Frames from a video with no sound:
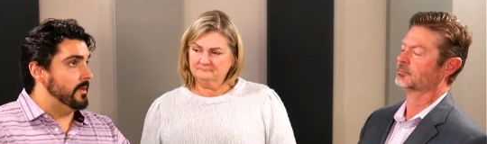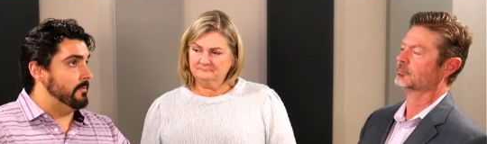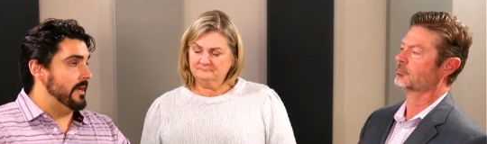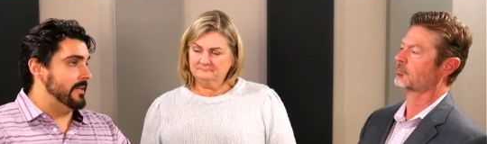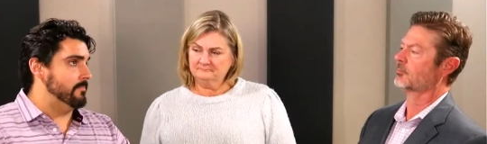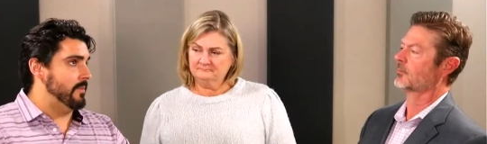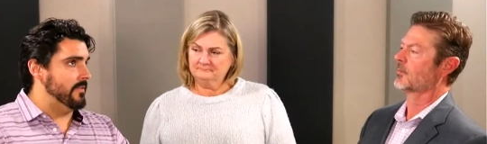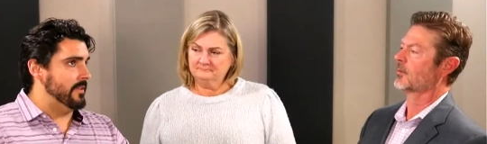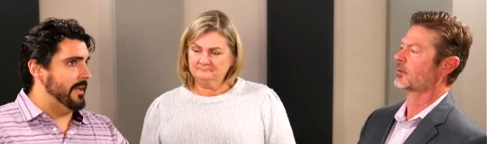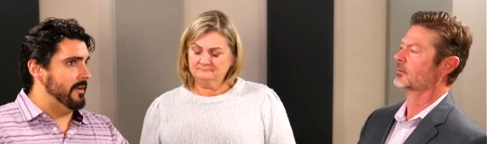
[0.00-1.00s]
Speaker 1: I guess privately
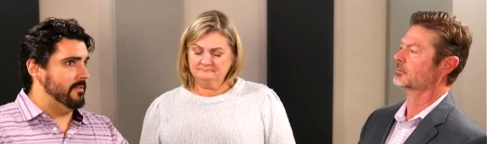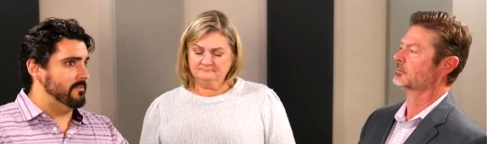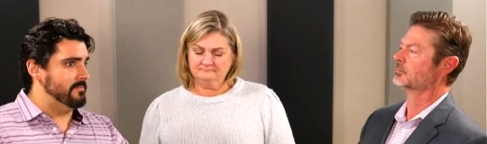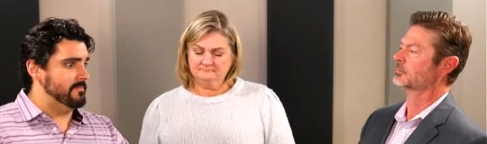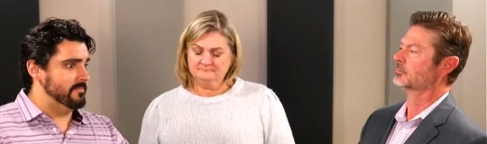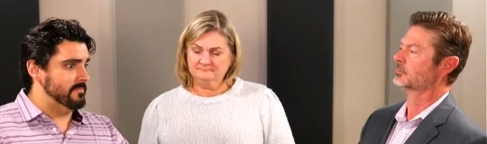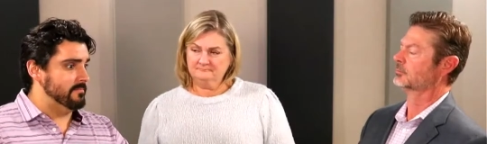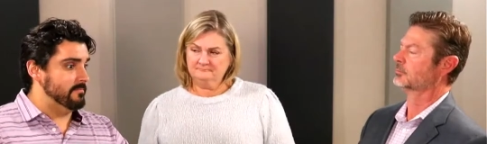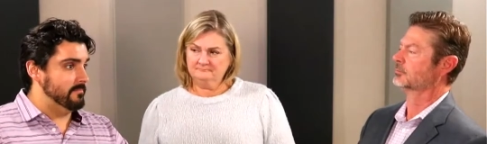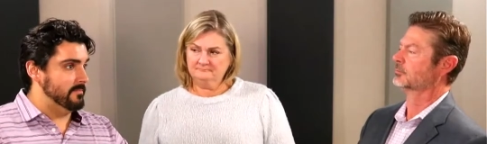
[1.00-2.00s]
held
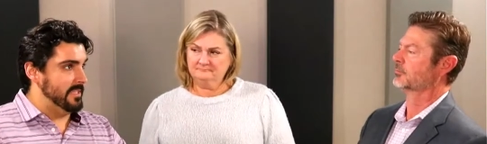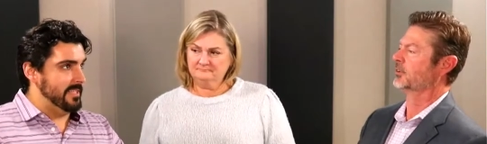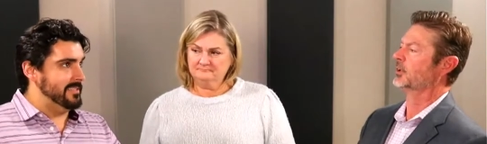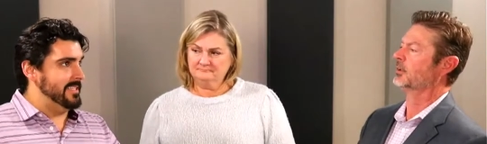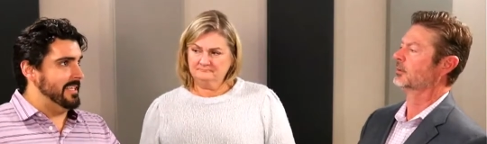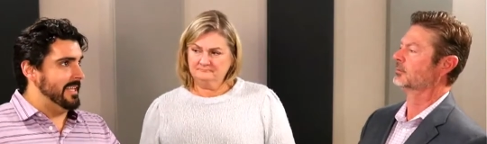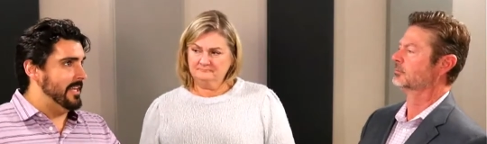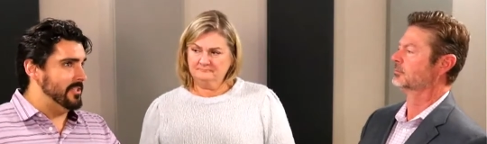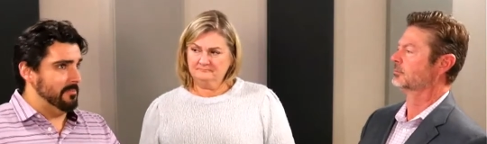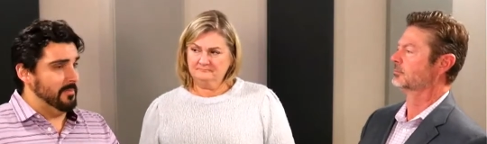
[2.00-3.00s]
not fund.
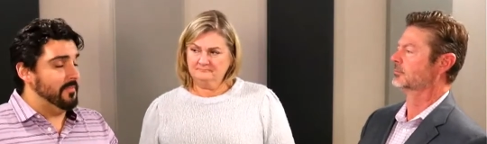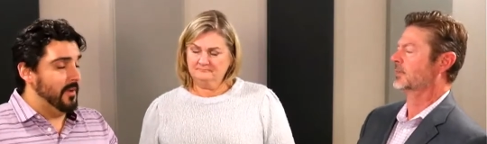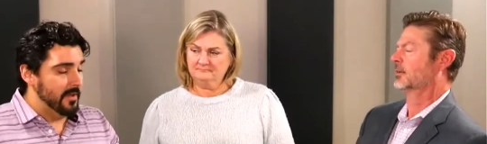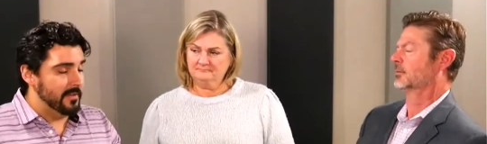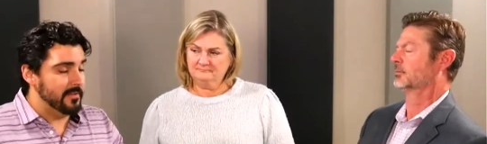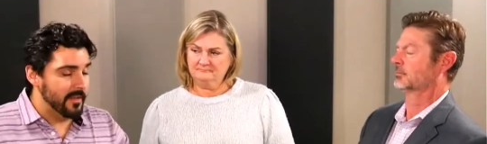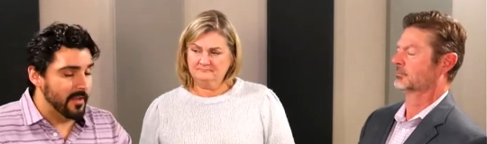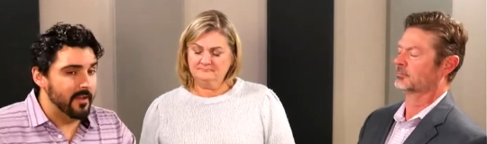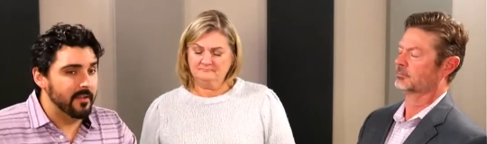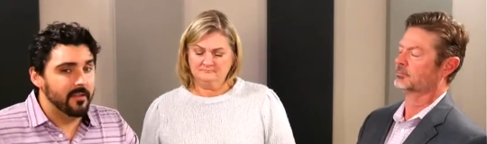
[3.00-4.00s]
syndication, but fund. yeah.
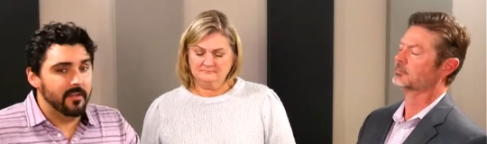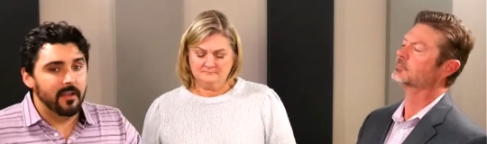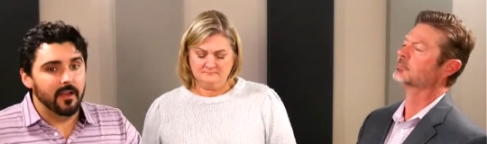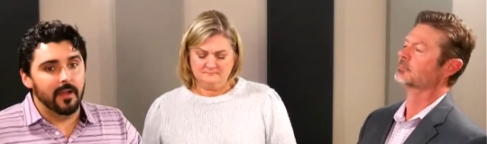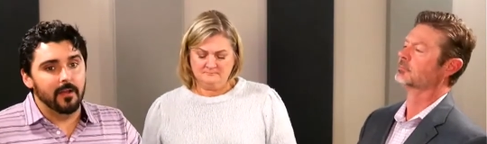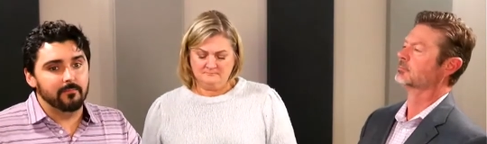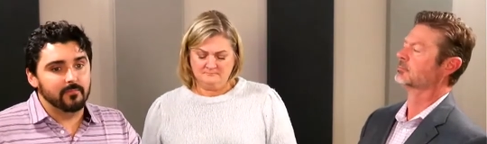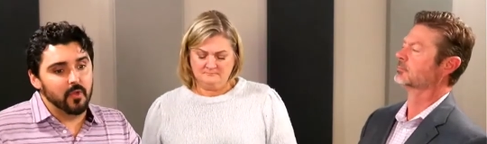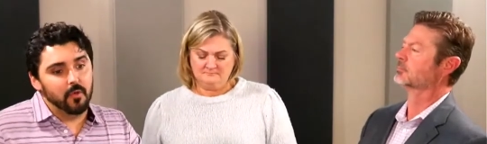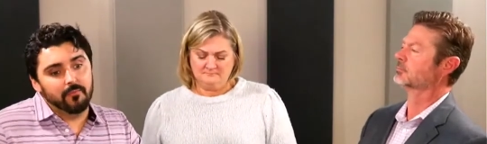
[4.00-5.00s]
Um,
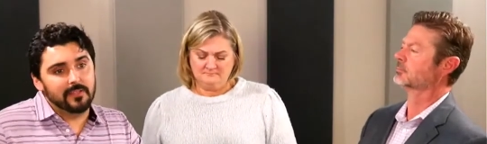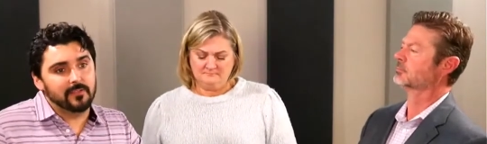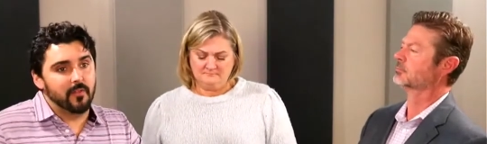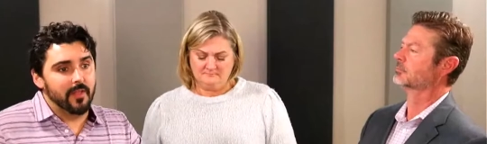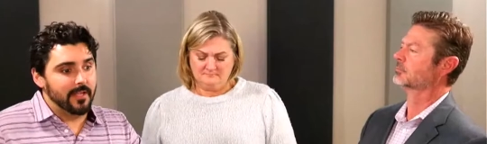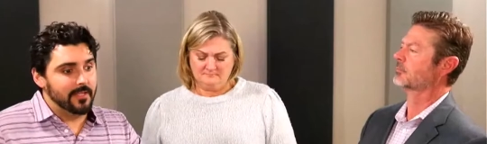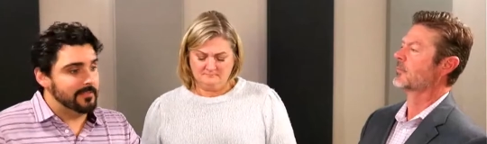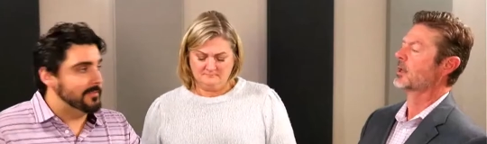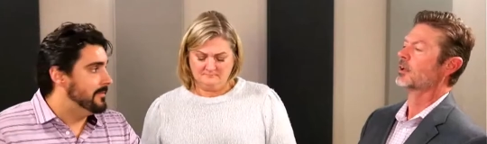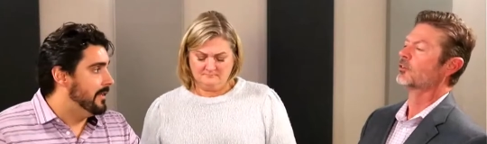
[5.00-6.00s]
so that's all that
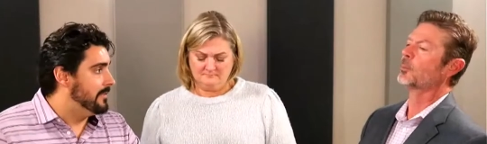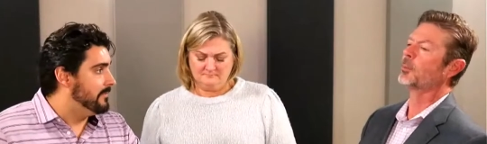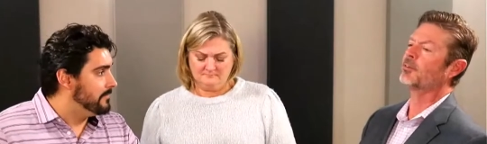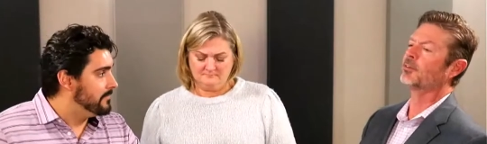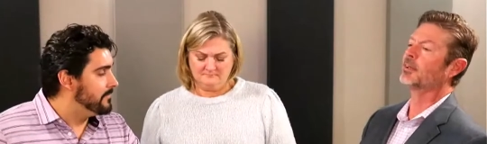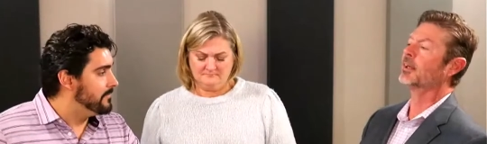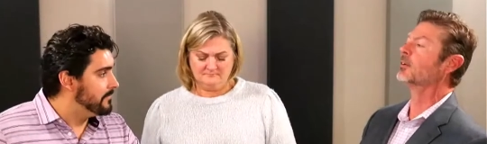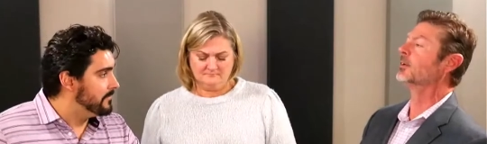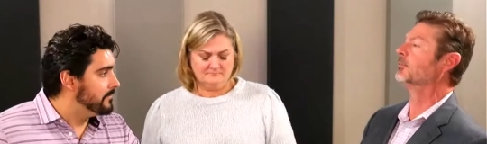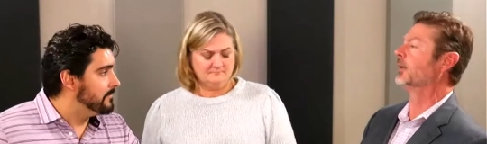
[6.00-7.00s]
is. So it,
Speaker 2: privately held
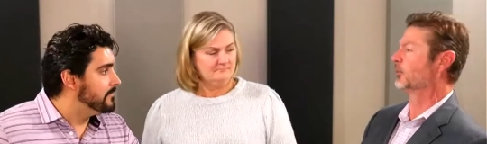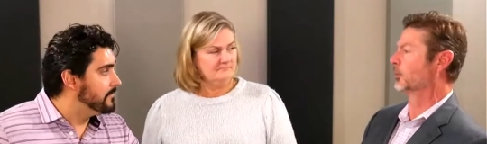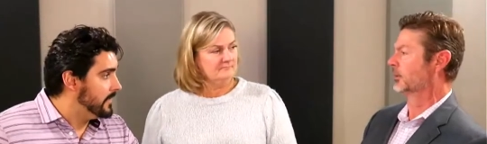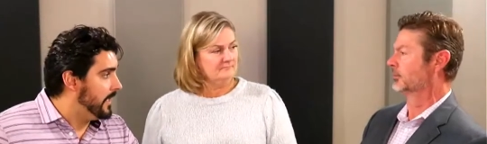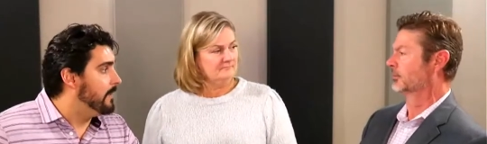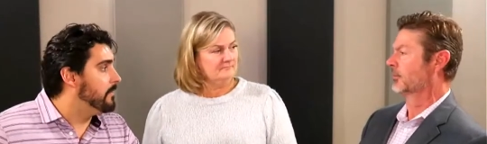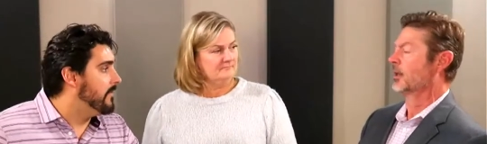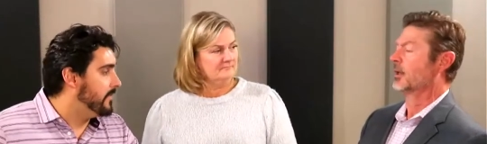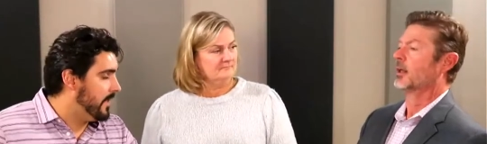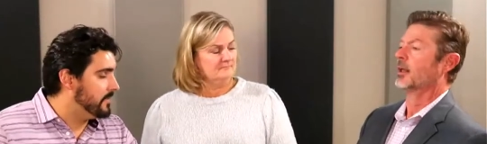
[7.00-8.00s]
investment.
Speaker 1: Yeah, private.
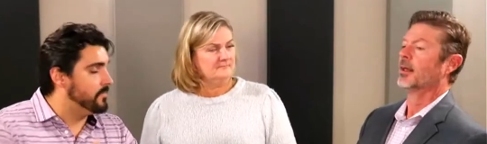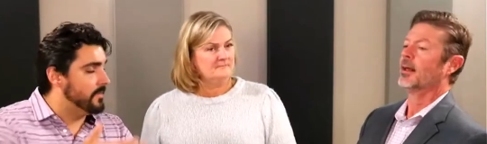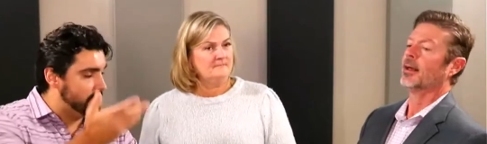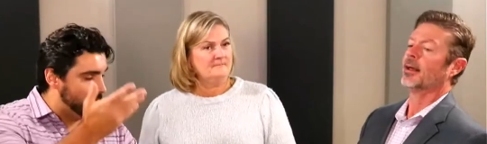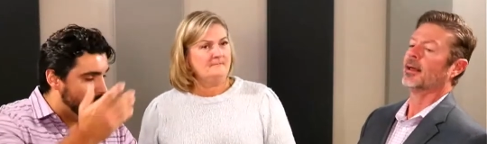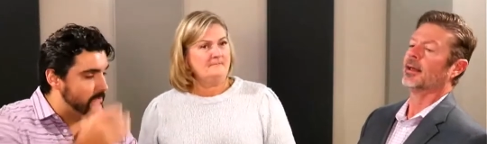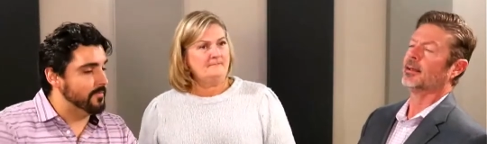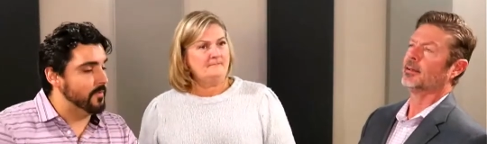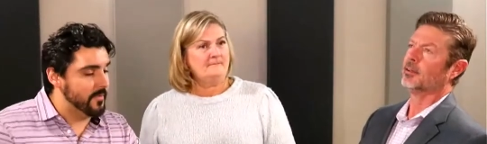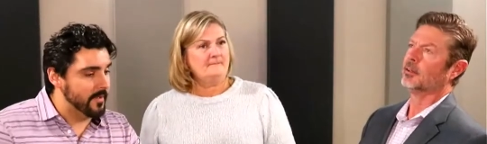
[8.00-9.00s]
That's that's the word.
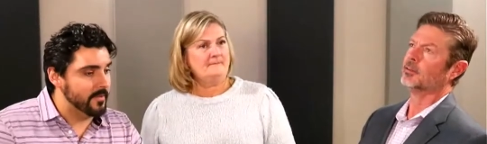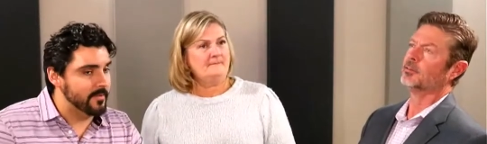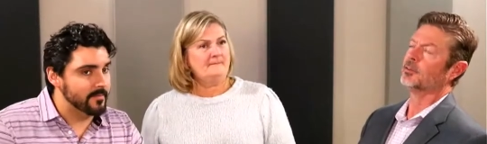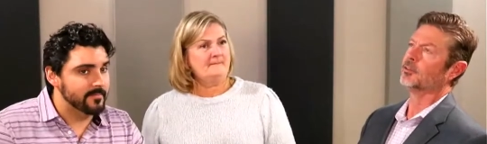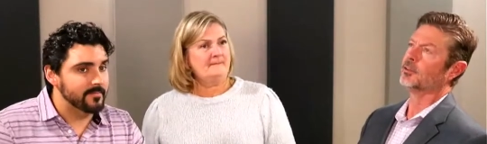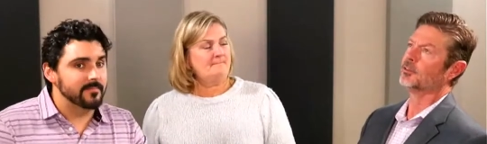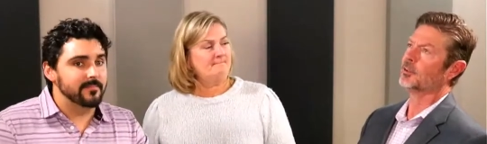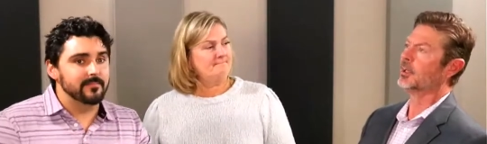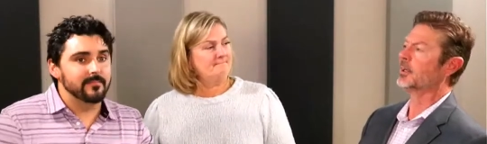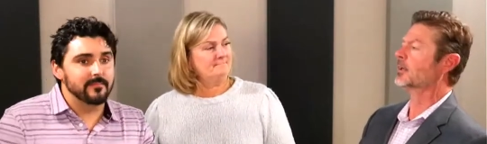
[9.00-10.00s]
for, thank
Speaker 2: you. There, there's a lot
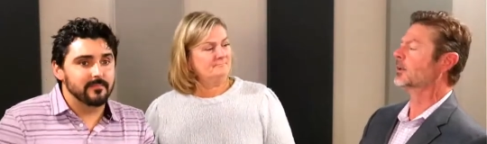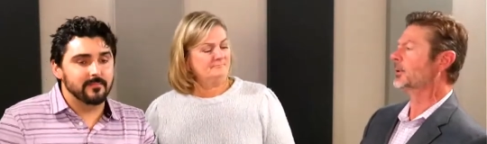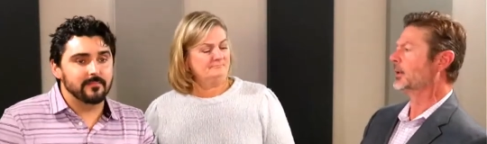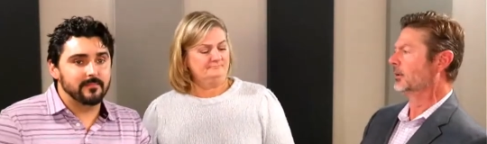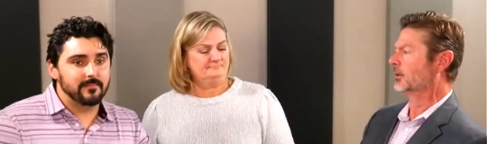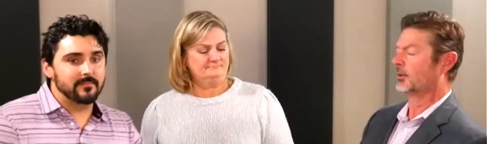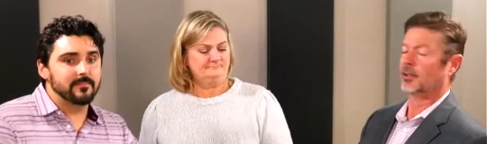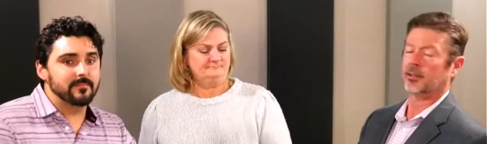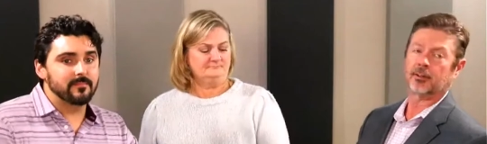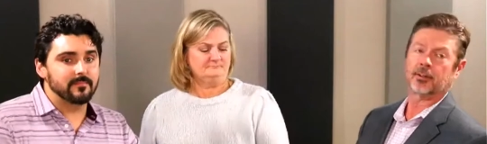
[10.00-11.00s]
of companies, and and,
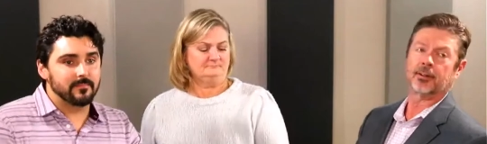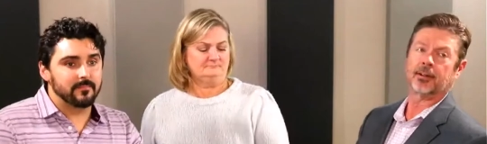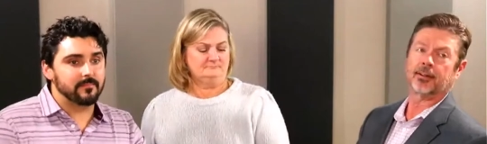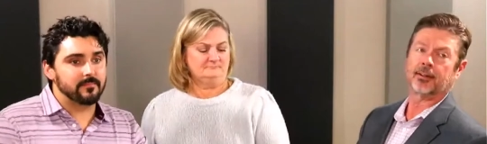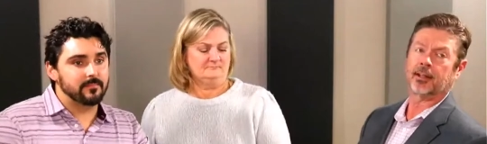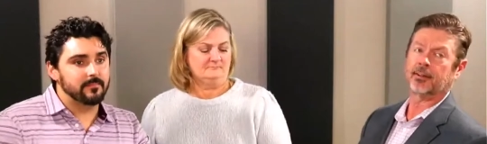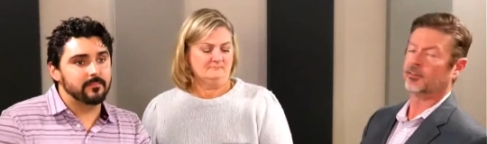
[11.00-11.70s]
there, and this is